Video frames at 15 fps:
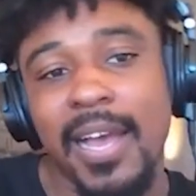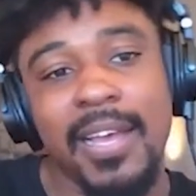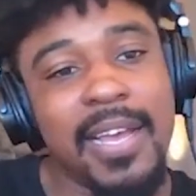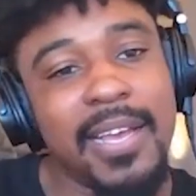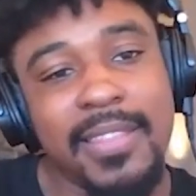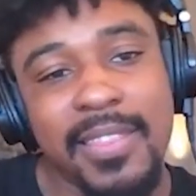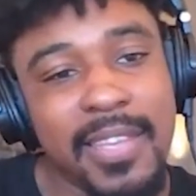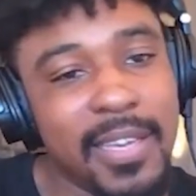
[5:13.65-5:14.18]

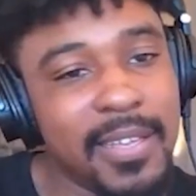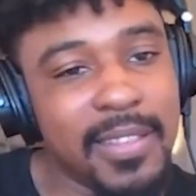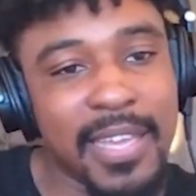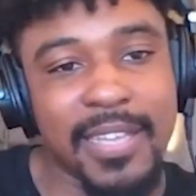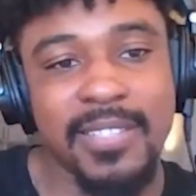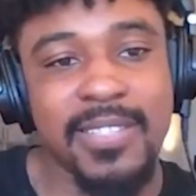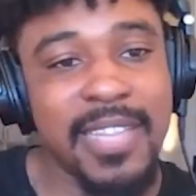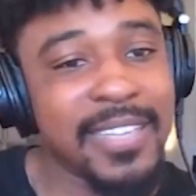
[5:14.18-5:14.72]
I think
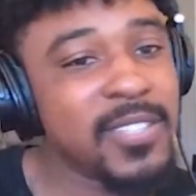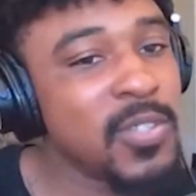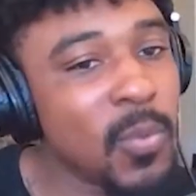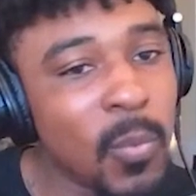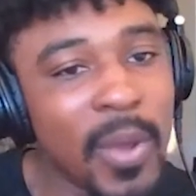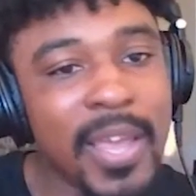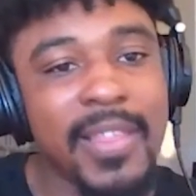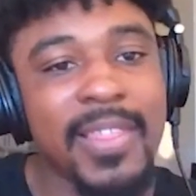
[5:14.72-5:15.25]
that's the
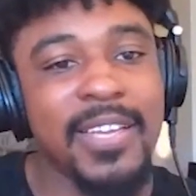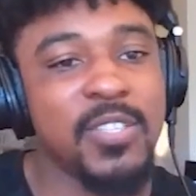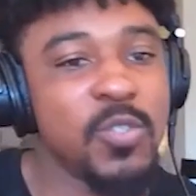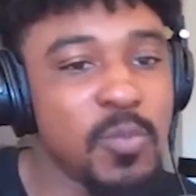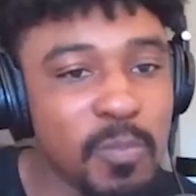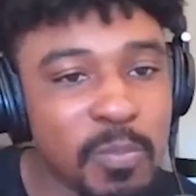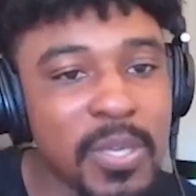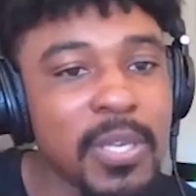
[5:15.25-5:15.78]
way that
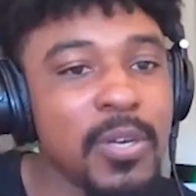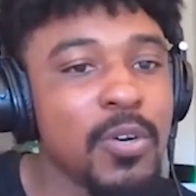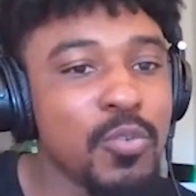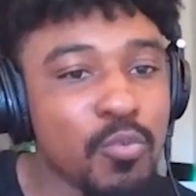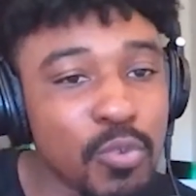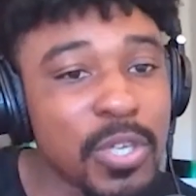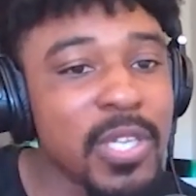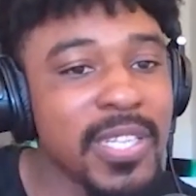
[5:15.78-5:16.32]
you
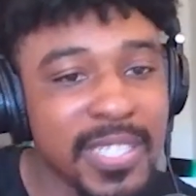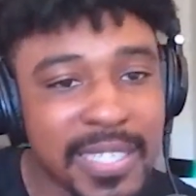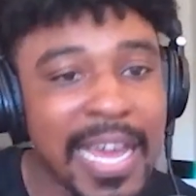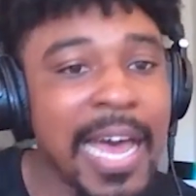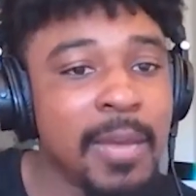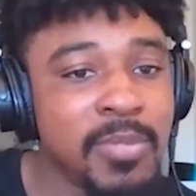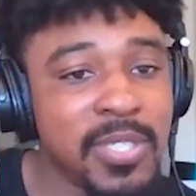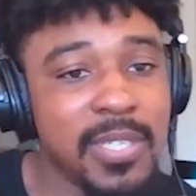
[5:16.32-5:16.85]
build real
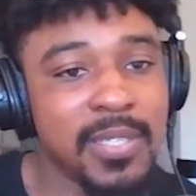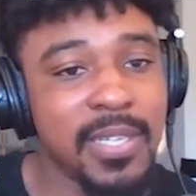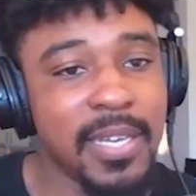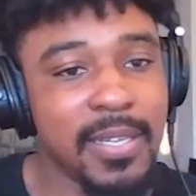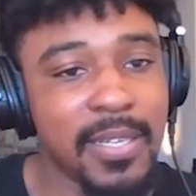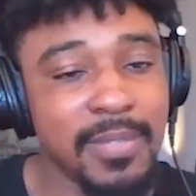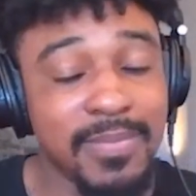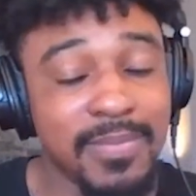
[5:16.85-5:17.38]
adoption
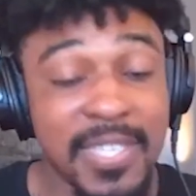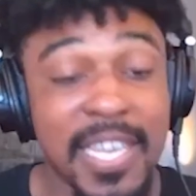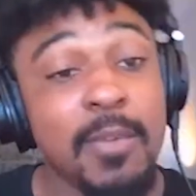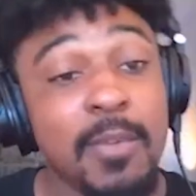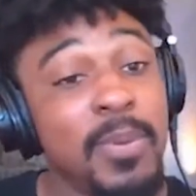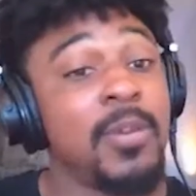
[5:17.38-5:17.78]
and take